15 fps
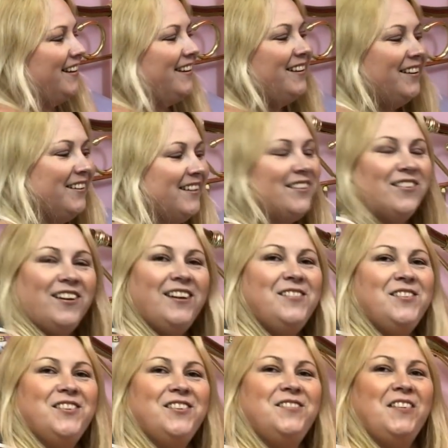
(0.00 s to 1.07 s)
You know, that's why
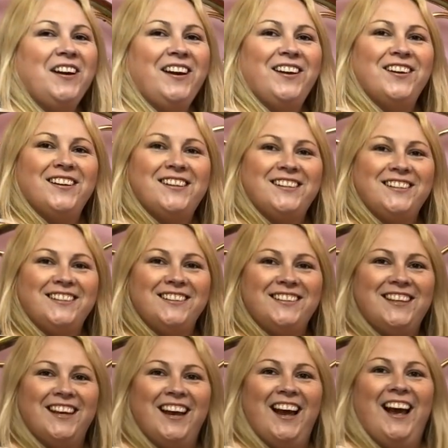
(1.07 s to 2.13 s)
I'm doing my
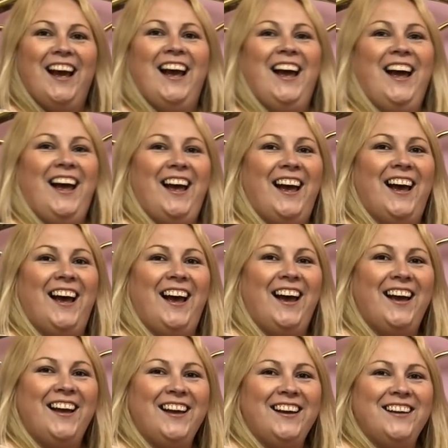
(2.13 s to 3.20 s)
curtains.
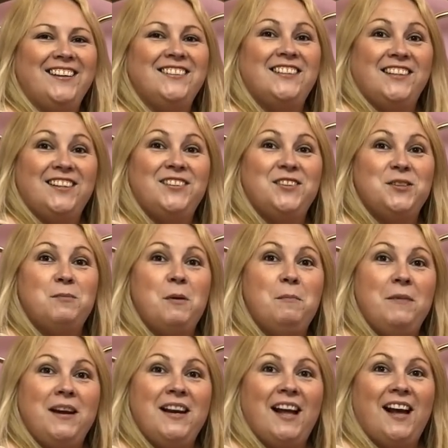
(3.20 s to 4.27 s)
Should I do them on
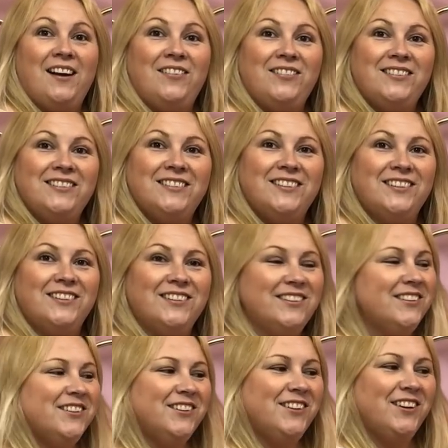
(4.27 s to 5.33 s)
me now?
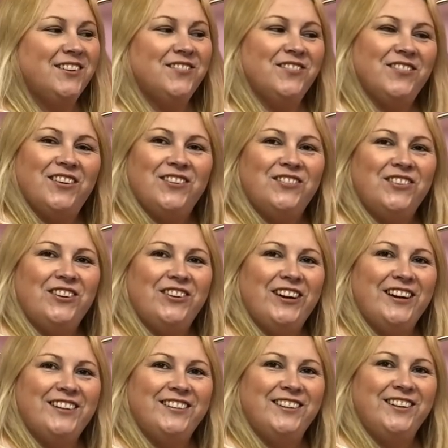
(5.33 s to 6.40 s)
Oh, come all
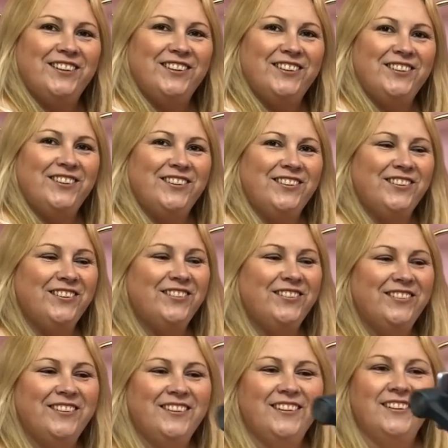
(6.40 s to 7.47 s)
around to you.
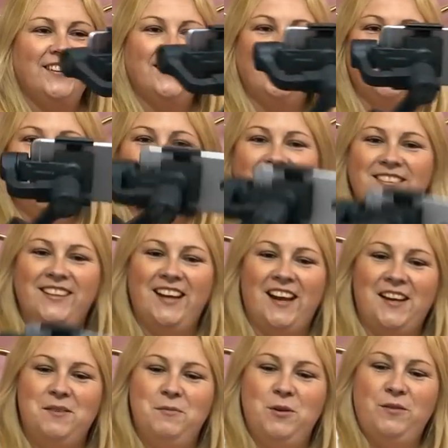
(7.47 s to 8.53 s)
So yeah,
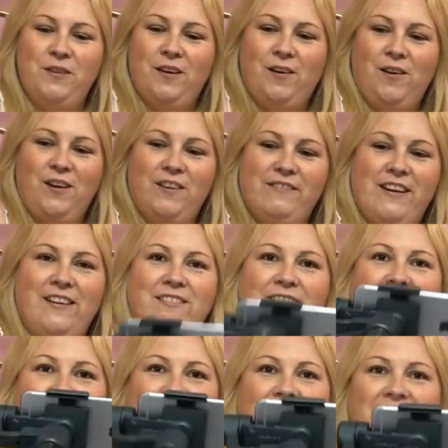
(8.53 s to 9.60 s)
you move it all around,
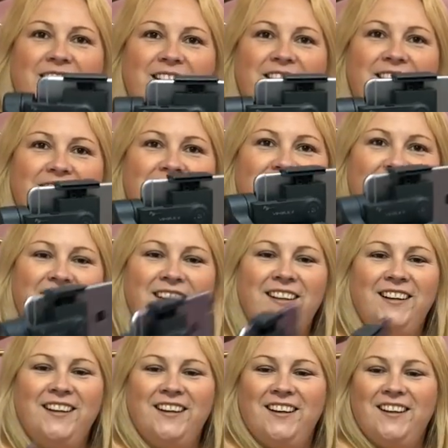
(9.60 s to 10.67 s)
look, and it's...
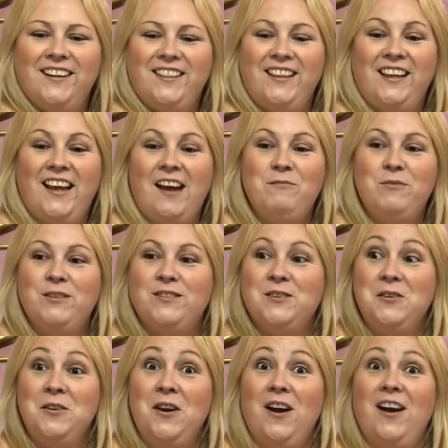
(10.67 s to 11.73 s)
The camera's
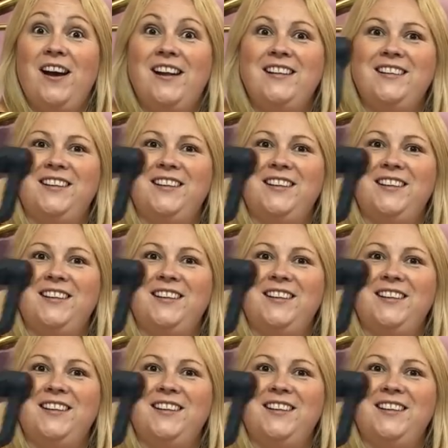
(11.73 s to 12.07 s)
not